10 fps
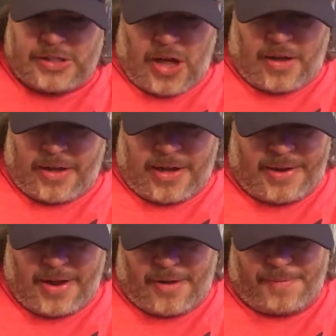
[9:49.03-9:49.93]
all good,
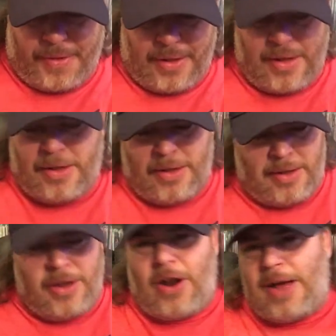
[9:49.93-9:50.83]
though.
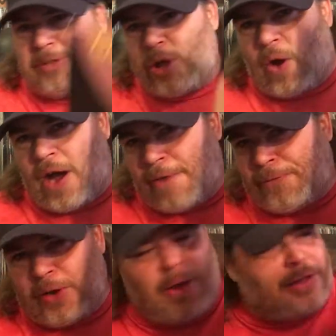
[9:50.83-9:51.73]
You know, I'm So Hot
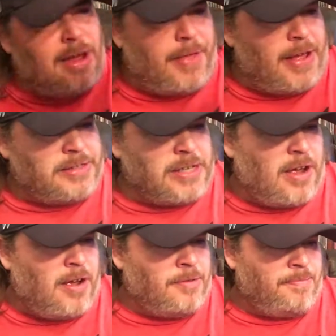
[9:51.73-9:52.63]
For You, I love that
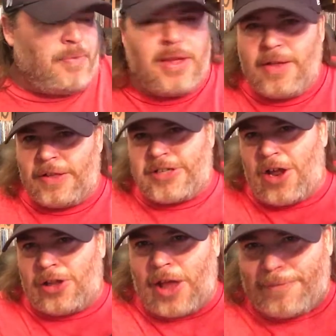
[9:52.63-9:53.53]
song. The
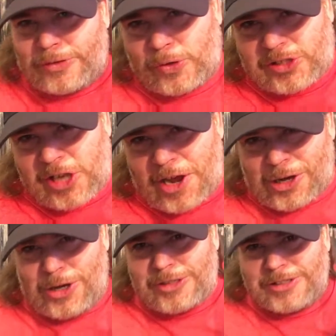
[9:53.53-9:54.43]
song Lovers for
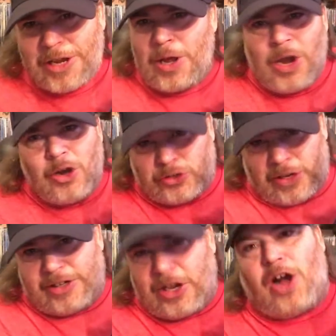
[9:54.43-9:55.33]
Suckers. Doing
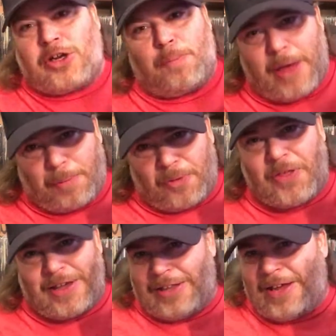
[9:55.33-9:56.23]
that Dr. Pepper
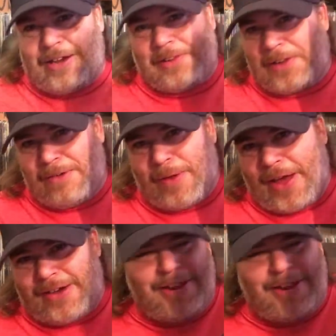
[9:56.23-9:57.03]
thing in the end, I love that.